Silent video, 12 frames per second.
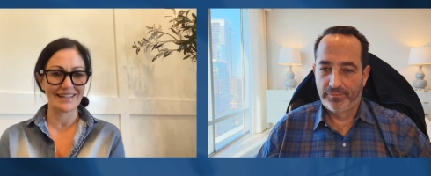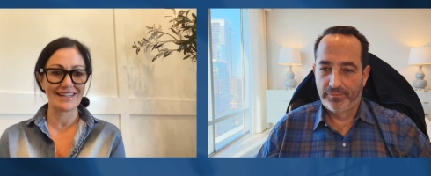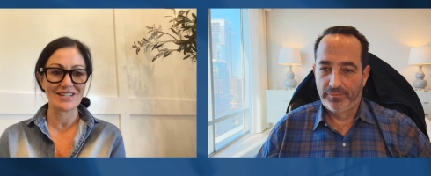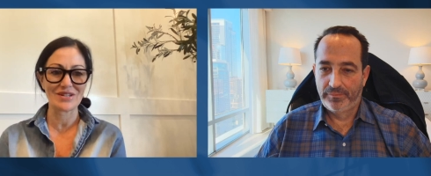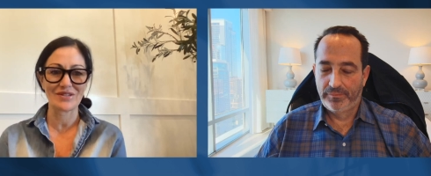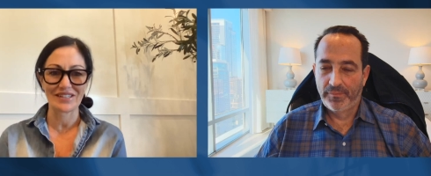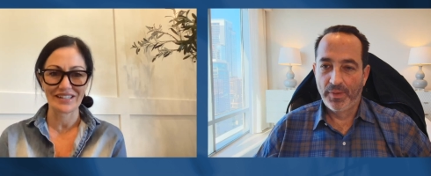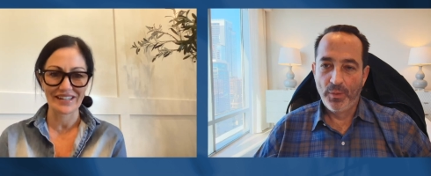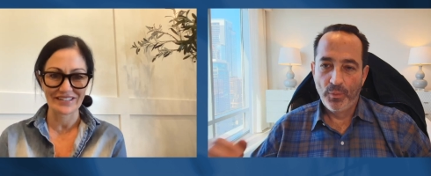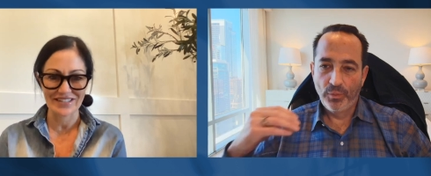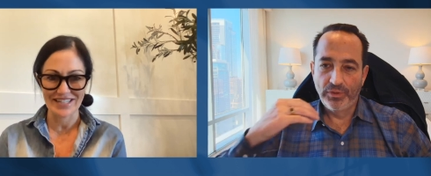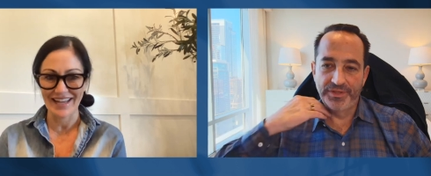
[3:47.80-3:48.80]
Speaker 1: get into on
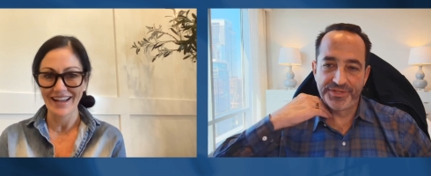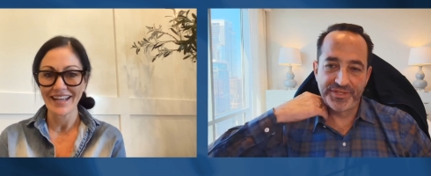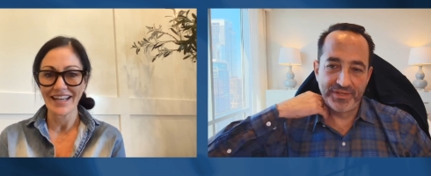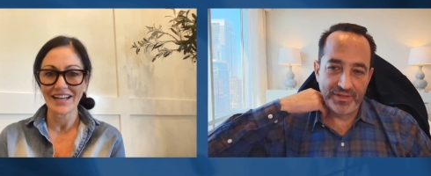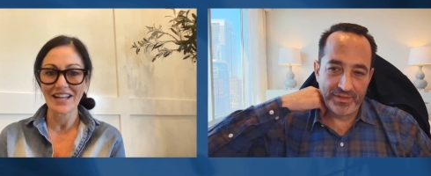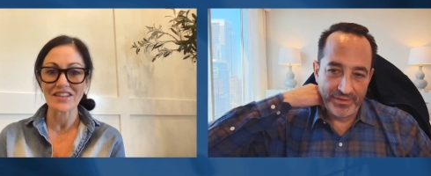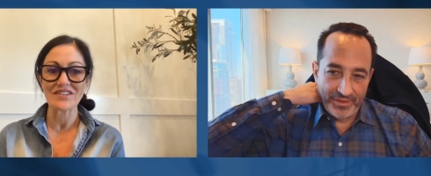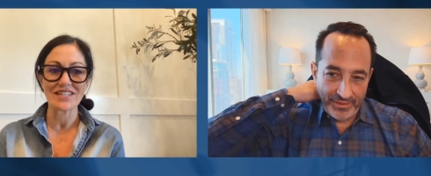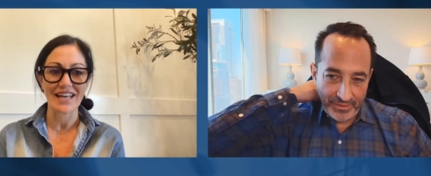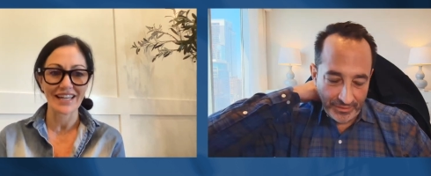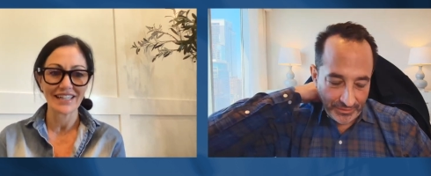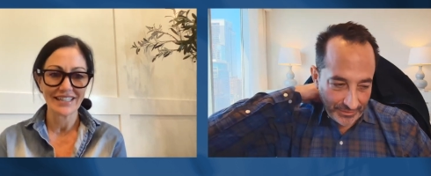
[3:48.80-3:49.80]
another day. another
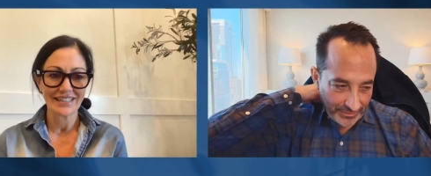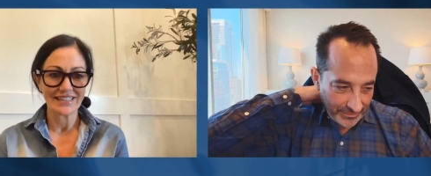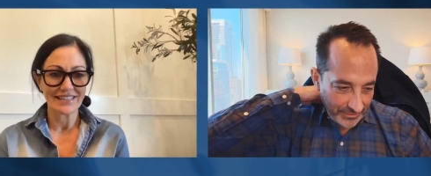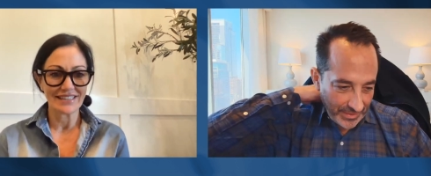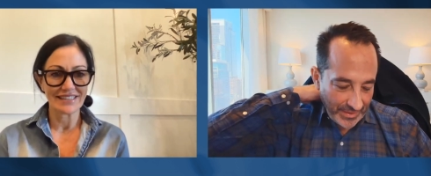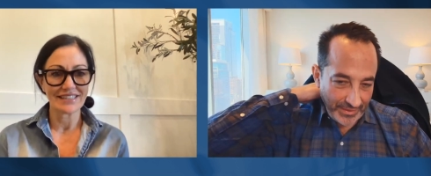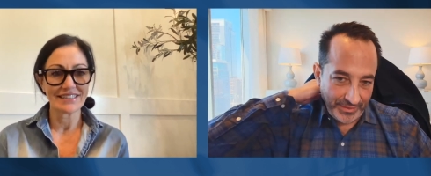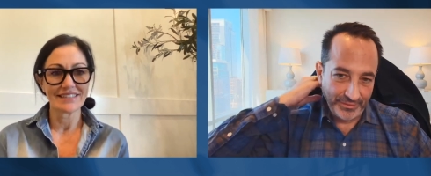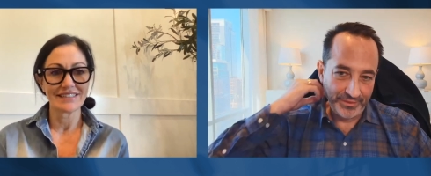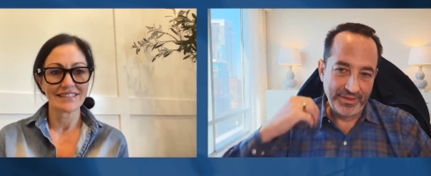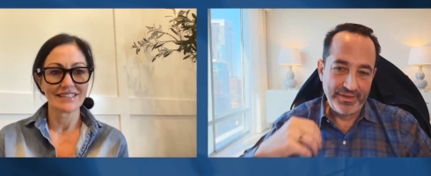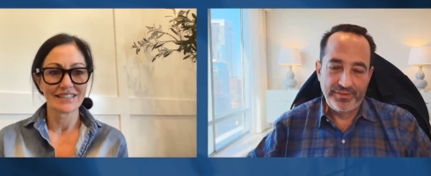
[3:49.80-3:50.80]
day.
Speaker 2: And,
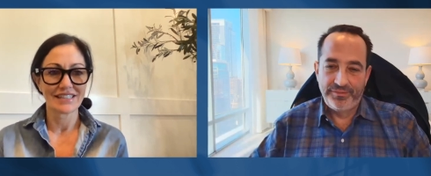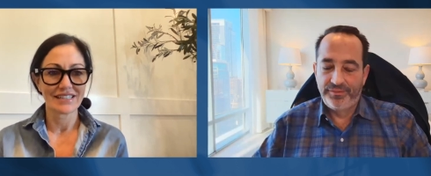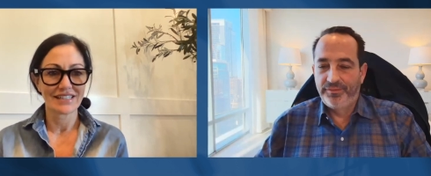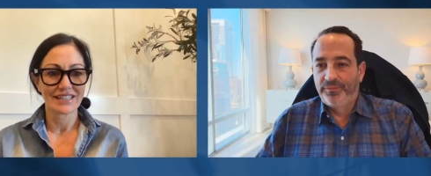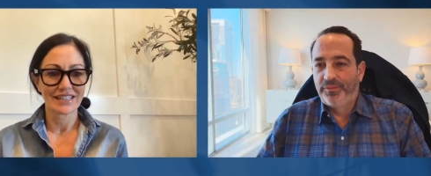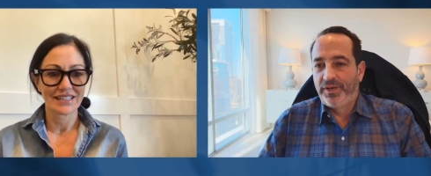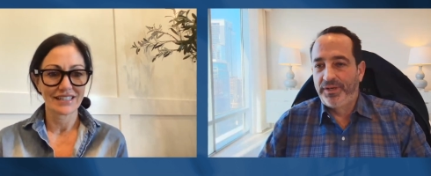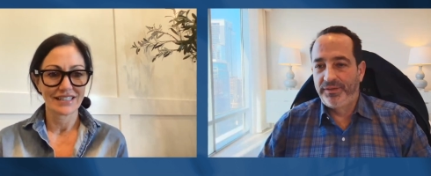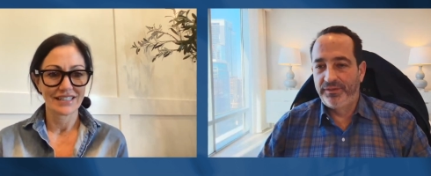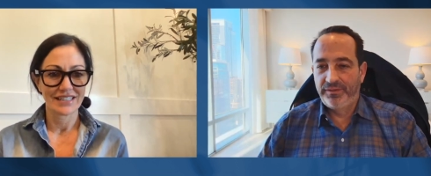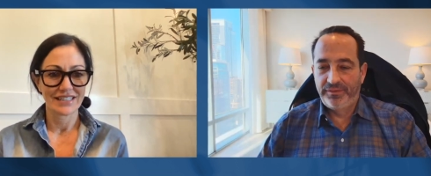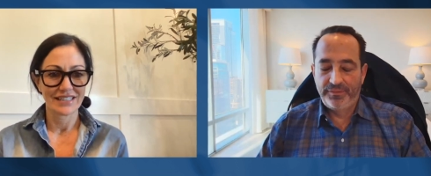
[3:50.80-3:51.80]
and and
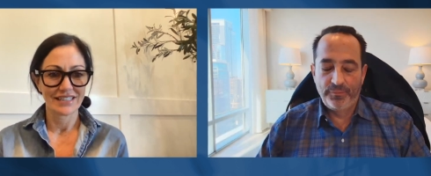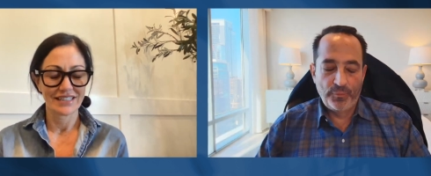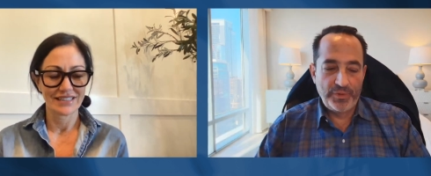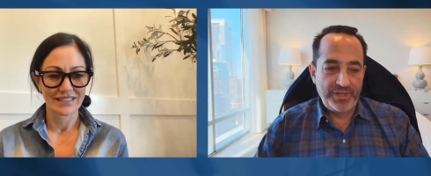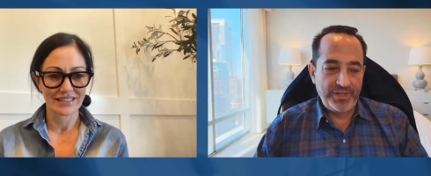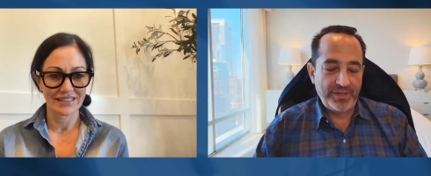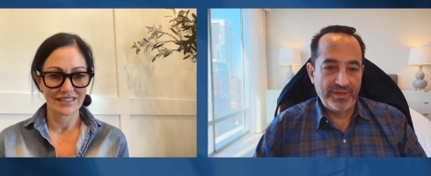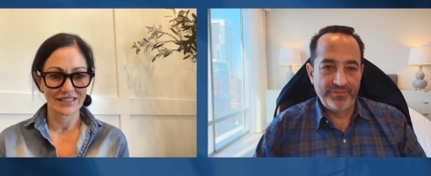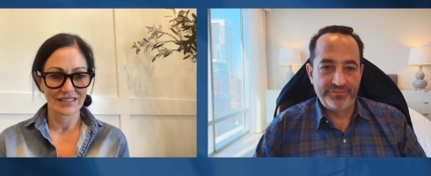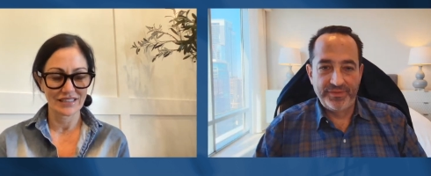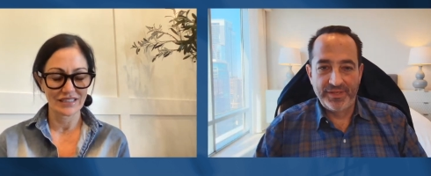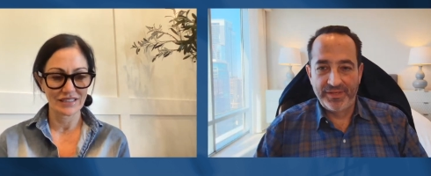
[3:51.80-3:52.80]
right, we
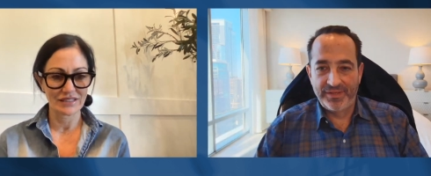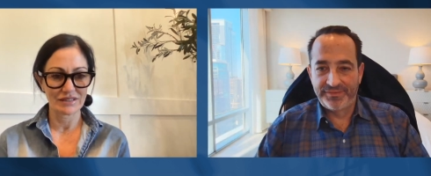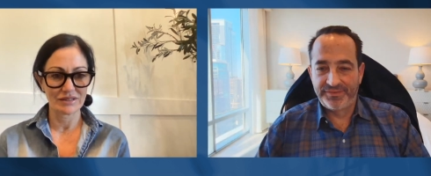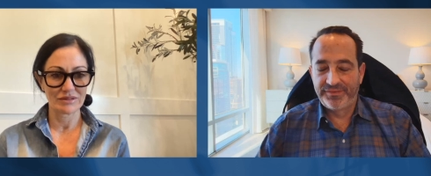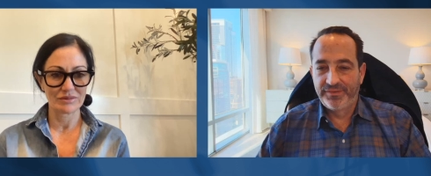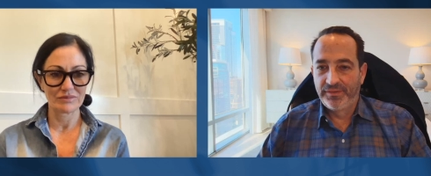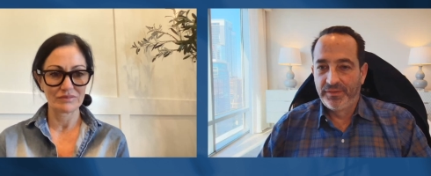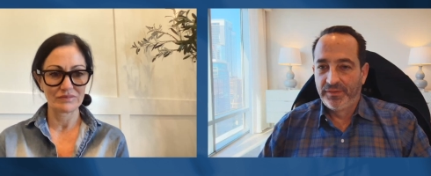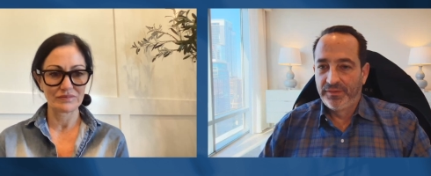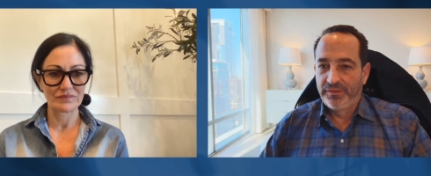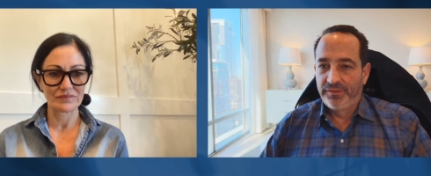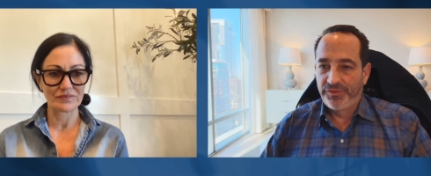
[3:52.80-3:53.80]
have not
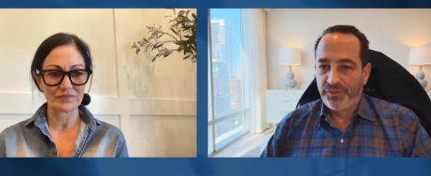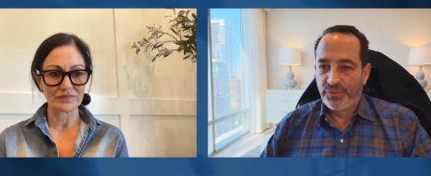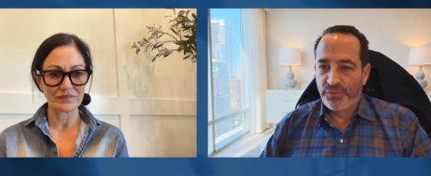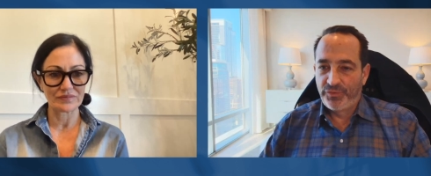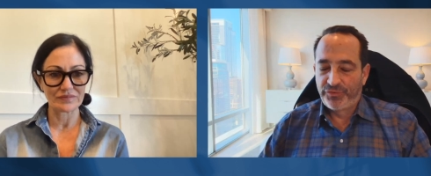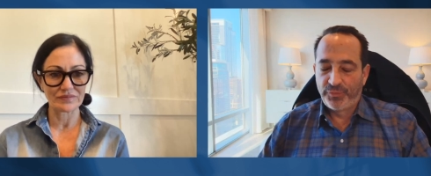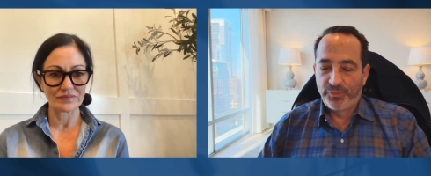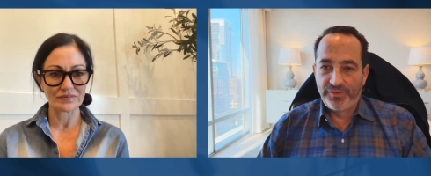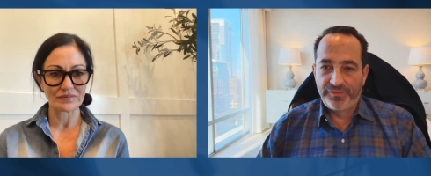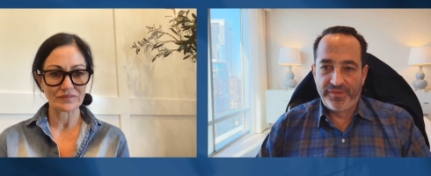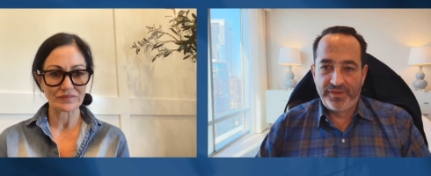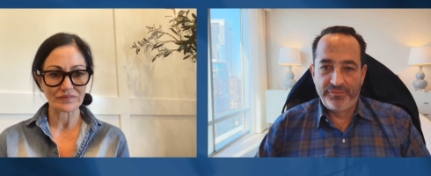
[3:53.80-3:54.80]
used
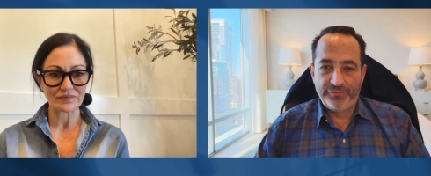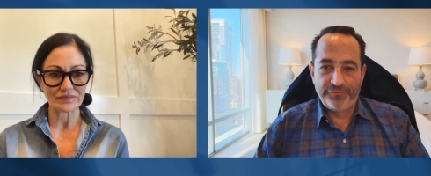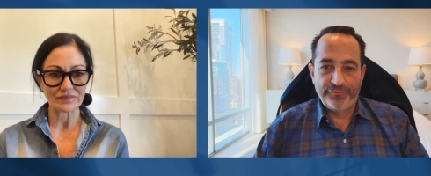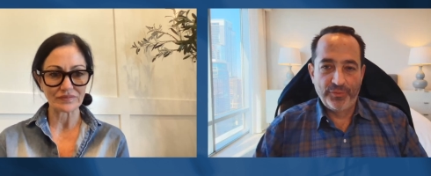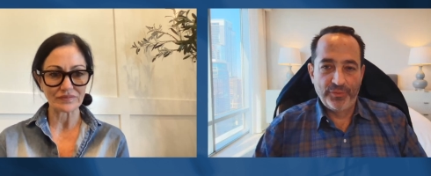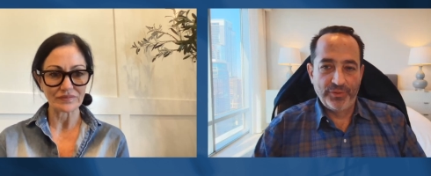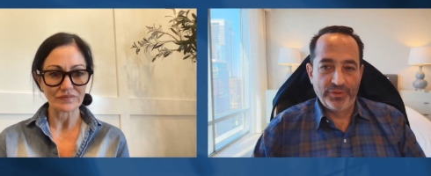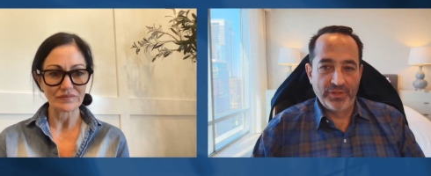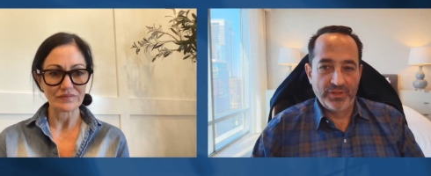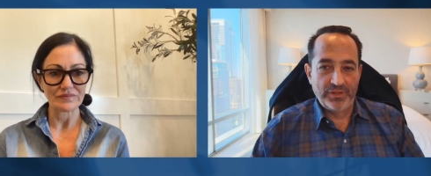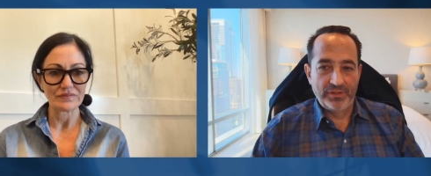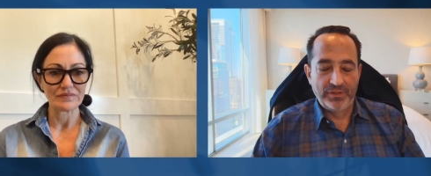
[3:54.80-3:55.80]
with a
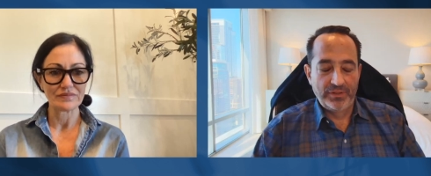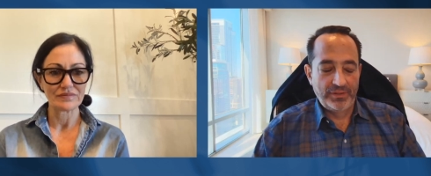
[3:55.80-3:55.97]
full